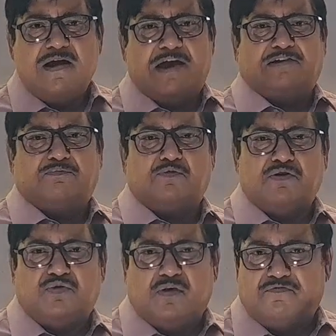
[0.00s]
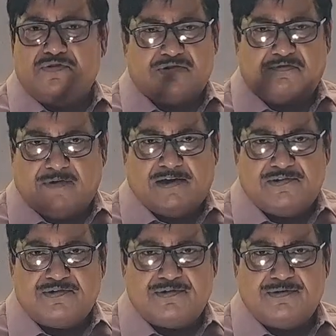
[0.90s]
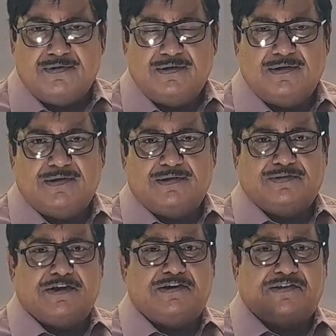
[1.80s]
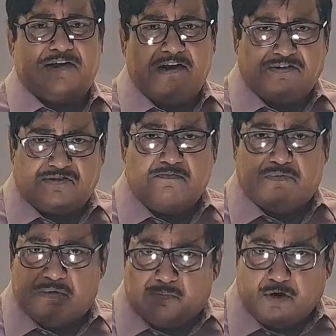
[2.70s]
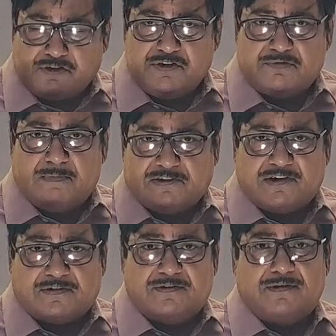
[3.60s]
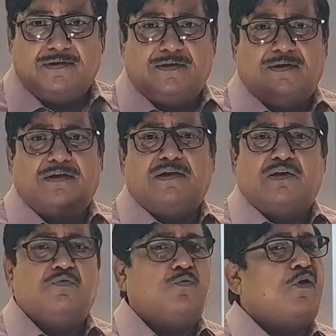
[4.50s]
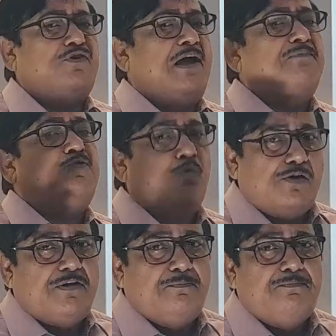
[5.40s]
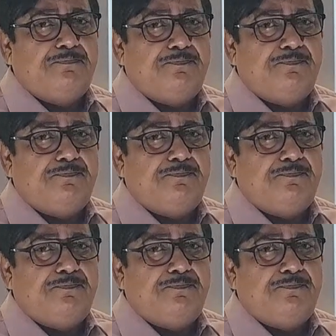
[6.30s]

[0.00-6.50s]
and the police officer finds that there are some important matter in what I have told him.